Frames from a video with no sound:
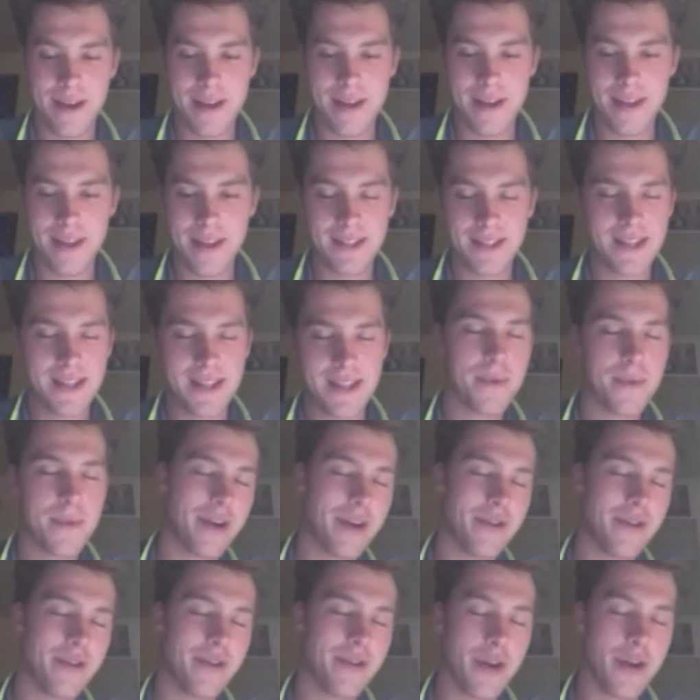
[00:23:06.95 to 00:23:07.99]
I think it's a step in the right
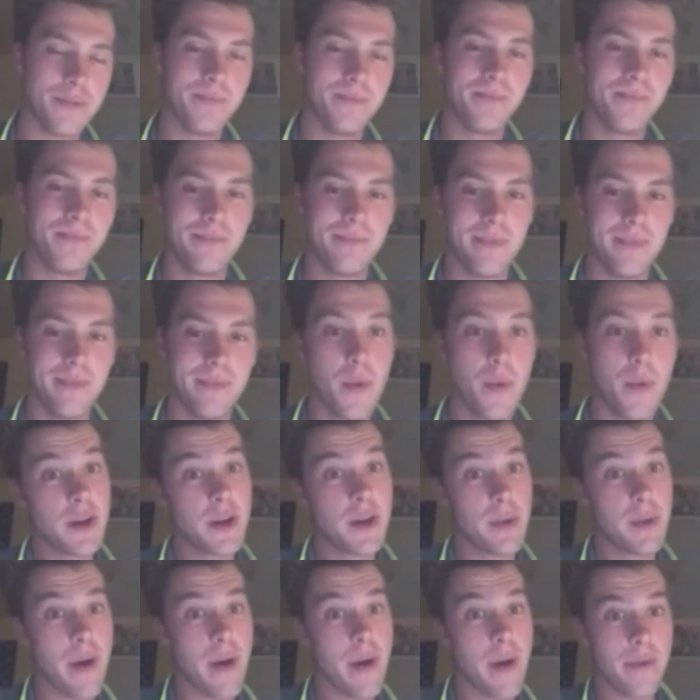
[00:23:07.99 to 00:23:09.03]
direction. It wasn't a
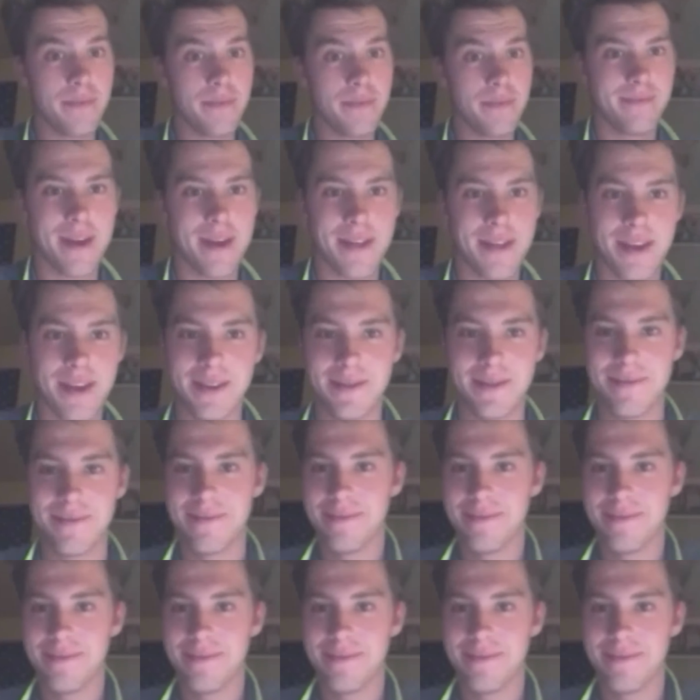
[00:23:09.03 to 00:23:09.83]
blowout, I think.